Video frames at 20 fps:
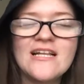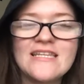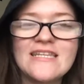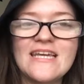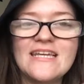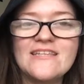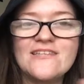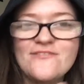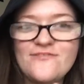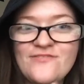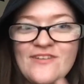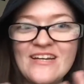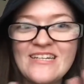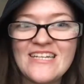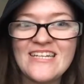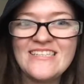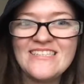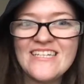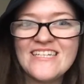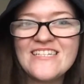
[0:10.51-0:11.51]
like the
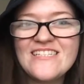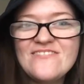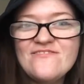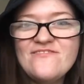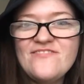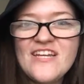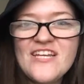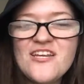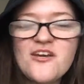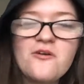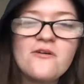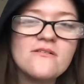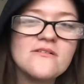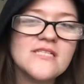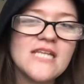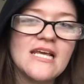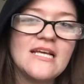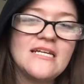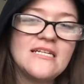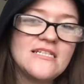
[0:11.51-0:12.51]
funny little
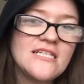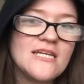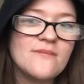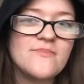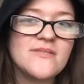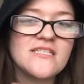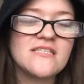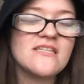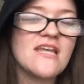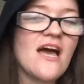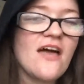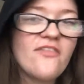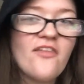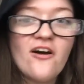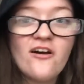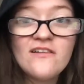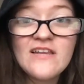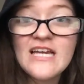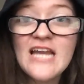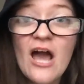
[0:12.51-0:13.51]
videos and clips that
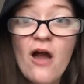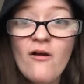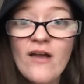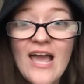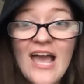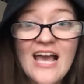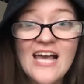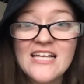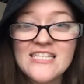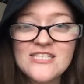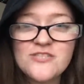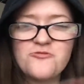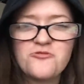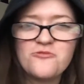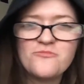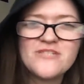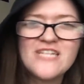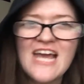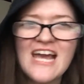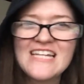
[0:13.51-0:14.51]
the Online Outcasts
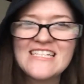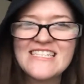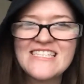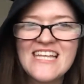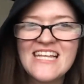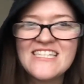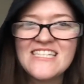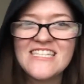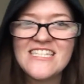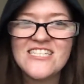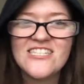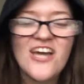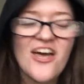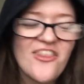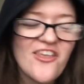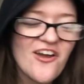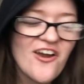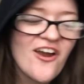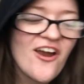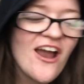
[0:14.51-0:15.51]
group chat sends each
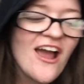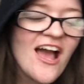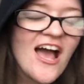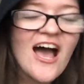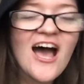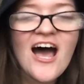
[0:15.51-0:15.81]
other.